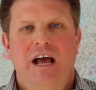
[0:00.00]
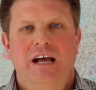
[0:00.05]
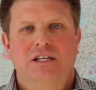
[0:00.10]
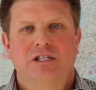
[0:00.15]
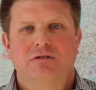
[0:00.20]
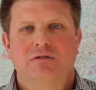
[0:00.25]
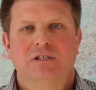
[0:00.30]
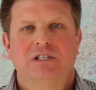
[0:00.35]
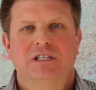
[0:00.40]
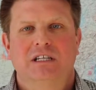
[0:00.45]

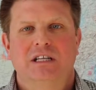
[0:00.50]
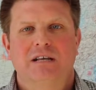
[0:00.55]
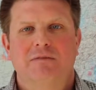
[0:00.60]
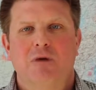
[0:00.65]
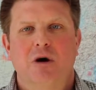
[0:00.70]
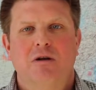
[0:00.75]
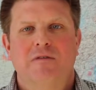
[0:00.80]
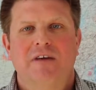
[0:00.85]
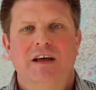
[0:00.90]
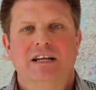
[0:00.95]
extrinsically
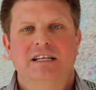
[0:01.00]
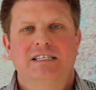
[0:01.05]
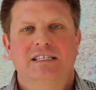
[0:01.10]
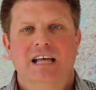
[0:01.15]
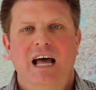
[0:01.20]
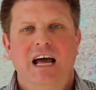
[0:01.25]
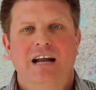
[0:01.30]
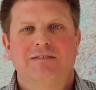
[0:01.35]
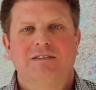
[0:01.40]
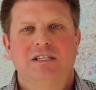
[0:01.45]
motivated
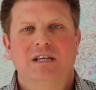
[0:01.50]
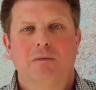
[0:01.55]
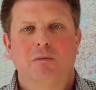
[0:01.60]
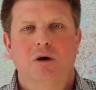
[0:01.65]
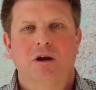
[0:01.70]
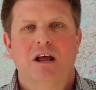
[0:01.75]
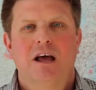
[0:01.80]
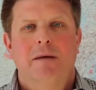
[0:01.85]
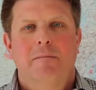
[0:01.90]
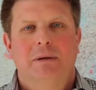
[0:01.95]
side of
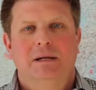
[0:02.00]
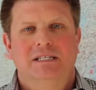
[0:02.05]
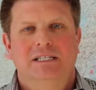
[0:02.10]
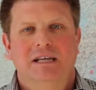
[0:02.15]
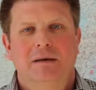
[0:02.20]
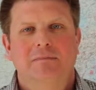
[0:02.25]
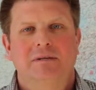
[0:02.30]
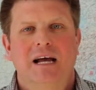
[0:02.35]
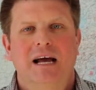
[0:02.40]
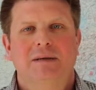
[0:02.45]
someone, but
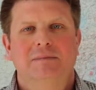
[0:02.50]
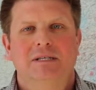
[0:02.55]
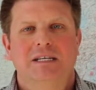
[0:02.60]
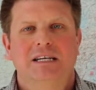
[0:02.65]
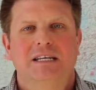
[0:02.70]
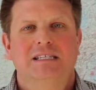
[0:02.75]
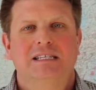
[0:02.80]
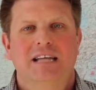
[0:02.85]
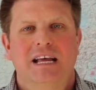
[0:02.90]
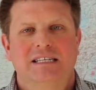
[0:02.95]
sometimes it
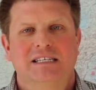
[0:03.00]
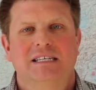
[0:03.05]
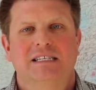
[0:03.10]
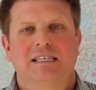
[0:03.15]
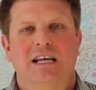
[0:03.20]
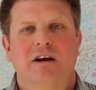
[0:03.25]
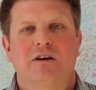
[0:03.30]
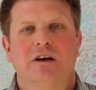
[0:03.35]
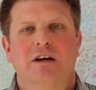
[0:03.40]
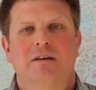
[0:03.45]
is
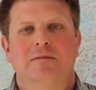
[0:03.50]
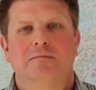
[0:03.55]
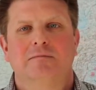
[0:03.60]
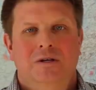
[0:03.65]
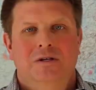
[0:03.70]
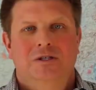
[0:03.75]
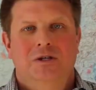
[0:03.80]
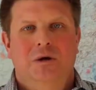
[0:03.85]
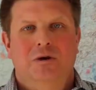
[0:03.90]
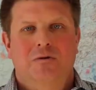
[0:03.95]
necessary.
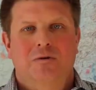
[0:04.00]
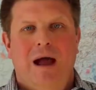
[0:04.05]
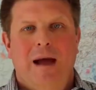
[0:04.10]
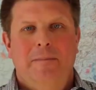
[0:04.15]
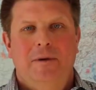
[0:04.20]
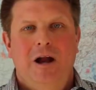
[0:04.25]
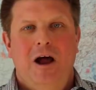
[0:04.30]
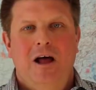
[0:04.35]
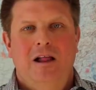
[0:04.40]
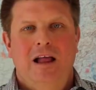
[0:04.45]
So to
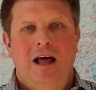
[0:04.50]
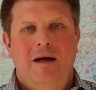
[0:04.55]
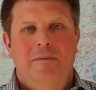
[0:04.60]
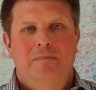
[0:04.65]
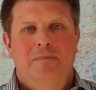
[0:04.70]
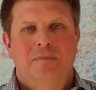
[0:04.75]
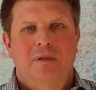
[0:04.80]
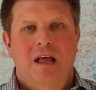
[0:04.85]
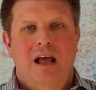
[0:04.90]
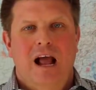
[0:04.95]
wrap it all
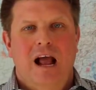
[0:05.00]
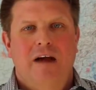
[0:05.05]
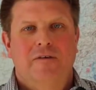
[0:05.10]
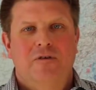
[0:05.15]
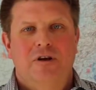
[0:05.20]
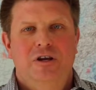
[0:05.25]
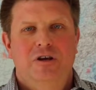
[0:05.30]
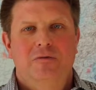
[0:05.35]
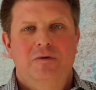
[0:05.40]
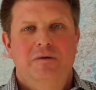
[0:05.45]
up,
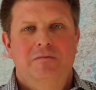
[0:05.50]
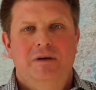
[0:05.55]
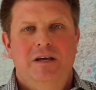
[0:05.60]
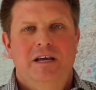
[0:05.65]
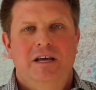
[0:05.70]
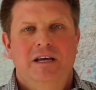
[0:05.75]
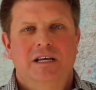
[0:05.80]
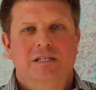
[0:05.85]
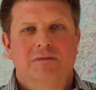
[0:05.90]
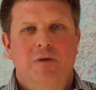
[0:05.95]
every human
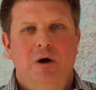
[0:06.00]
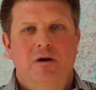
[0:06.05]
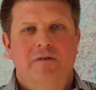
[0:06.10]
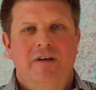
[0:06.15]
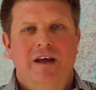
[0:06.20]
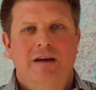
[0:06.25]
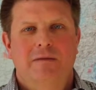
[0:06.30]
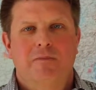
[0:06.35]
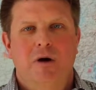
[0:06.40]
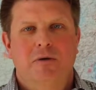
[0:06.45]
being is
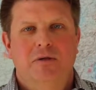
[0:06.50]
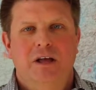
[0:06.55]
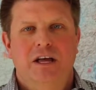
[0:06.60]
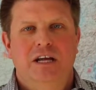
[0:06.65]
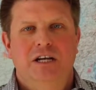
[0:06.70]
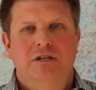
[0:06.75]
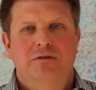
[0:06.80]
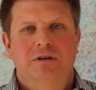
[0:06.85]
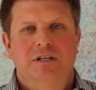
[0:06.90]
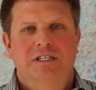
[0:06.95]
motivated both
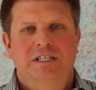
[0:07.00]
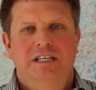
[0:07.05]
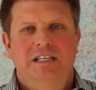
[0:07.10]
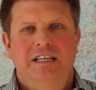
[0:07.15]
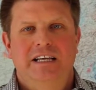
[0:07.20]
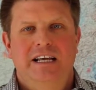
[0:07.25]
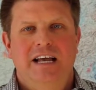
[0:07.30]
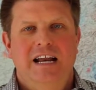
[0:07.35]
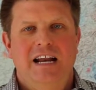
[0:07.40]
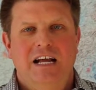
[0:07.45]

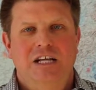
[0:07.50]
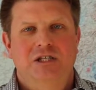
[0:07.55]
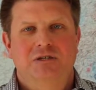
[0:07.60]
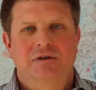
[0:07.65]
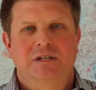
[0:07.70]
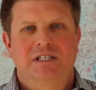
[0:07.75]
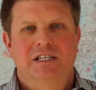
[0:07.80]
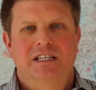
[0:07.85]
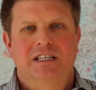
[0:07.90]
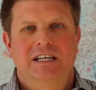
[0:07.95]
intrinsically and
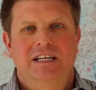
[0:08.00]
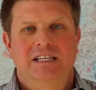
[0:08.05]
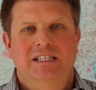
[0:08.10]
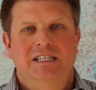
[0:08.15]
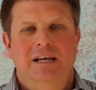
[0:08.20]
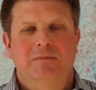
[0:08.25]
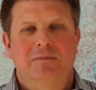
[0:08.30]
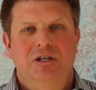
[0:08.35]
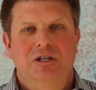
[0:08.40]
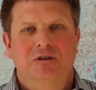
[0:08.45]
extrinsically to
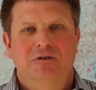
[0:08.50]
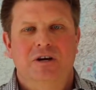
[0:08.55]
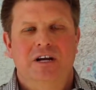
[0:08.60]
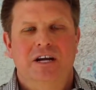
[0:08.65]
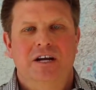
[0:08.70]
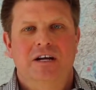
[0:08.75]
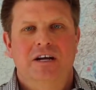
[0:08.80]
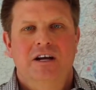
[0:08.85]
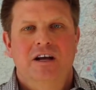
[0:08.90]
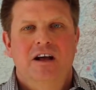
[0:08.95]
some degree.